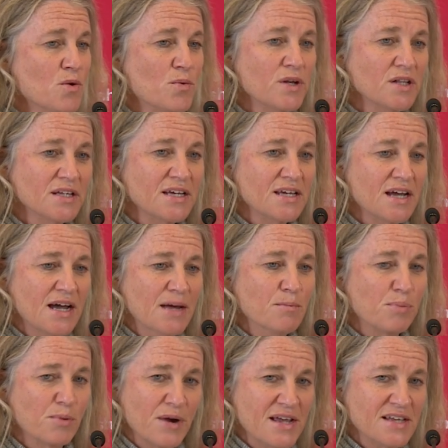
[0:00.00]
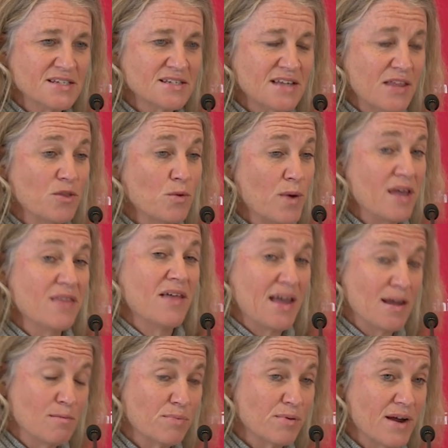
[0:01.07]
really embraced and the way they
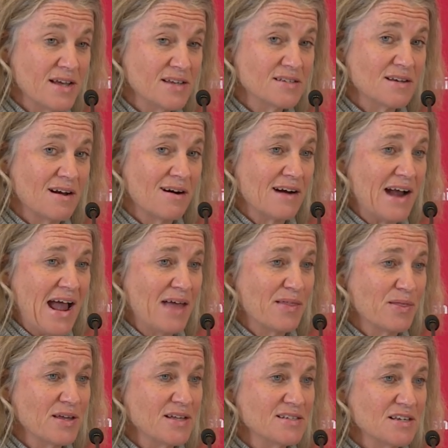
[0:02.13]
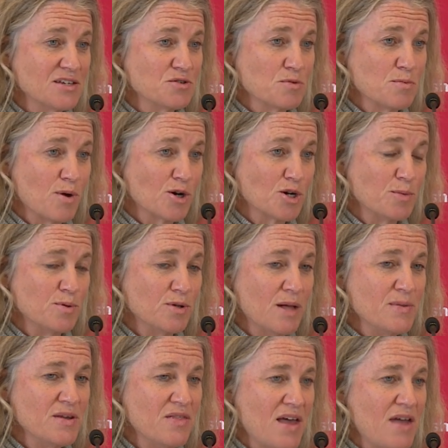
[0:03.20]
embrace our athletes is remarkable. I
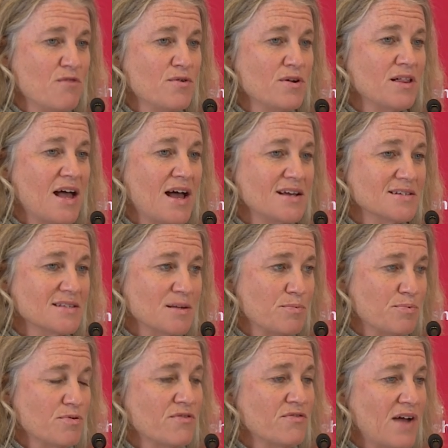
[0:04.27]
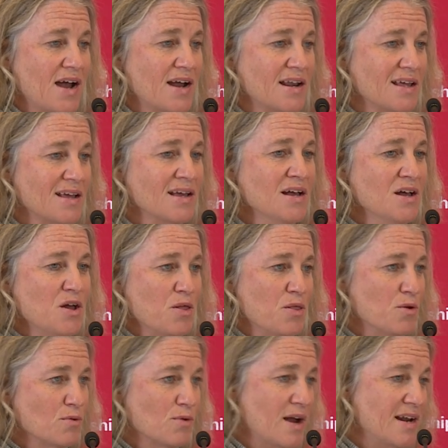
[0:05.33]
mean, they realize that providing providing
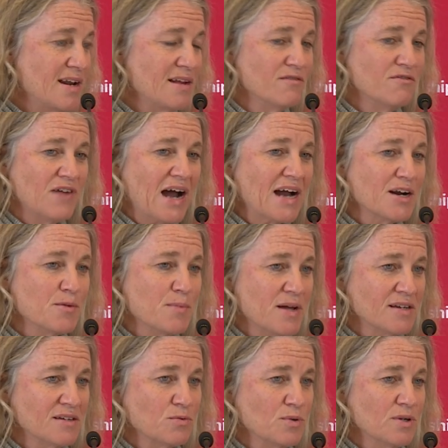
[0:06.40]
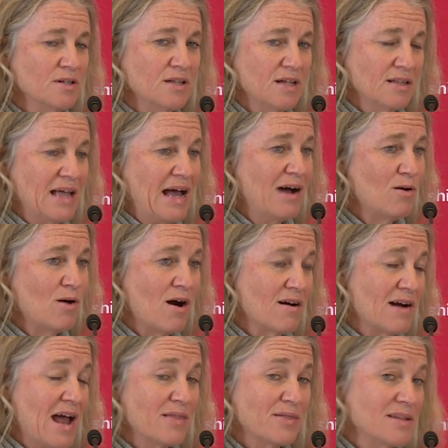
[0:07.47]
the right environment will allow our
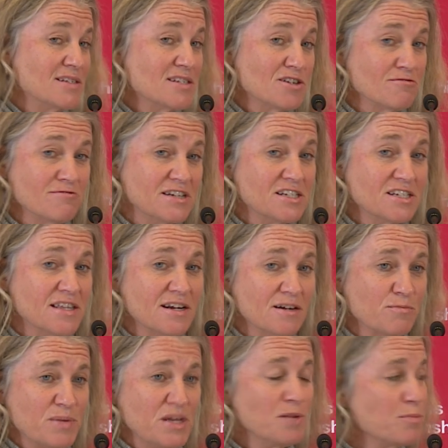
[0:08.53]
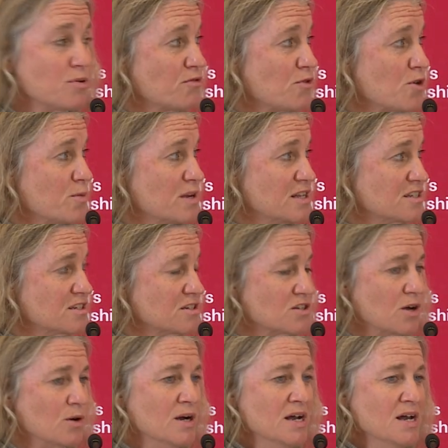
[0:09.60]
athletes to reach their peak performance.
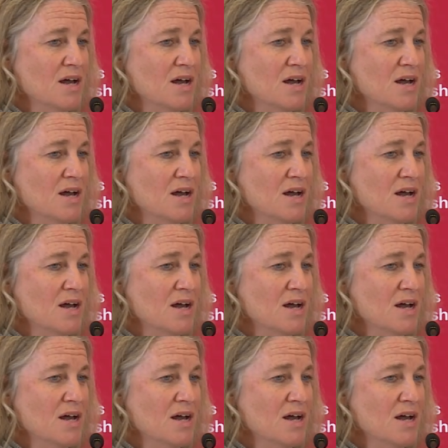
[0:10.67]
So